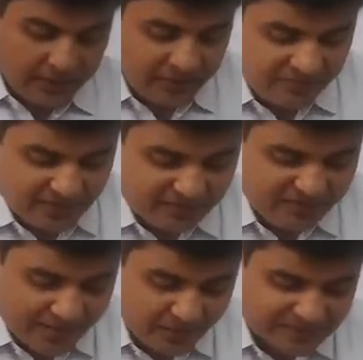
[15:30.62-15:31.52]
In figure
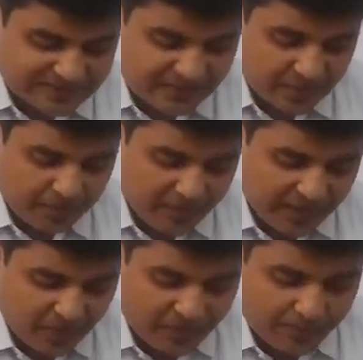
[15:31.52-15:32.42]

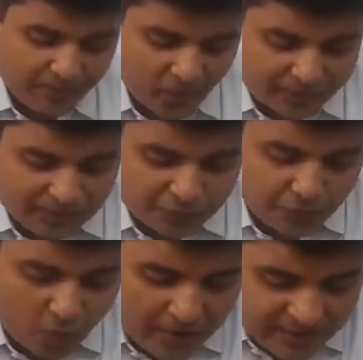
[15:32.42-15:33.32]
5.7b, when water is
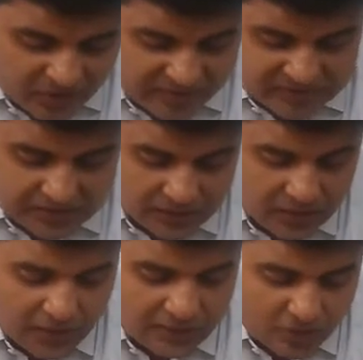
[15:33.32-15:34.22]
poured in the vessel,
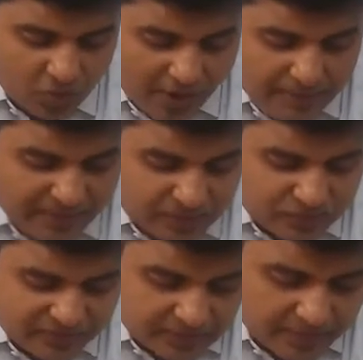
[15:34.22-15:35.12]
the coin
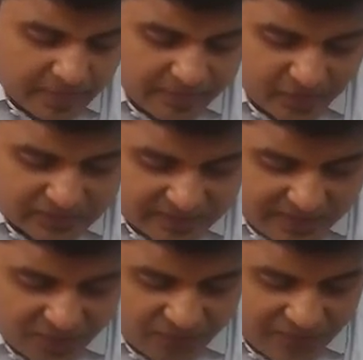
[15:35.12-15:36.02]
becomes visible because the
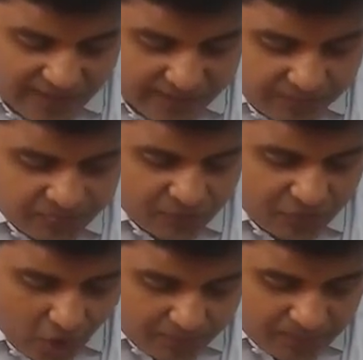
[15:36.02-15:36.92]
ray of light
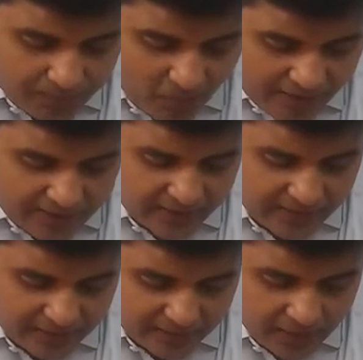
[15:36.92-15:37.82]
from the point
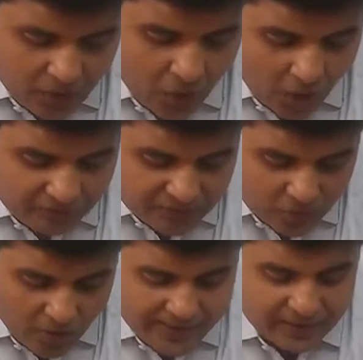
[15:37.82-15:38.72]
A of the
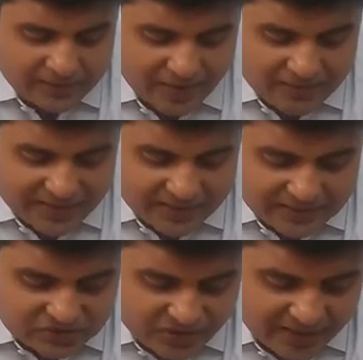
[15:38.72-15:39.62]
coin traveling in
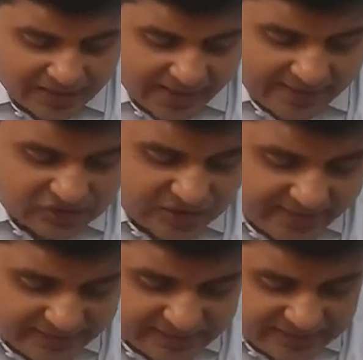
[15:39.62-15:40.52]
the straight line
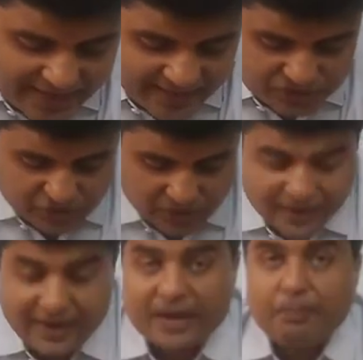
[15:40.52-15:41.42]
changes the direction
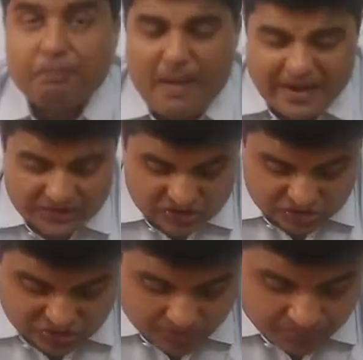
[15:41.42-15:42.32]
and it
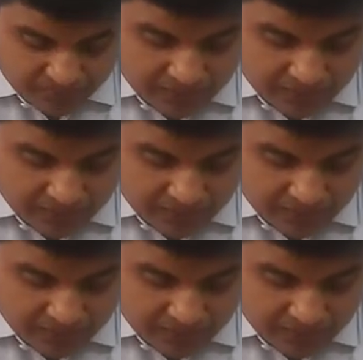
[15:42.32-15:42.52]
bends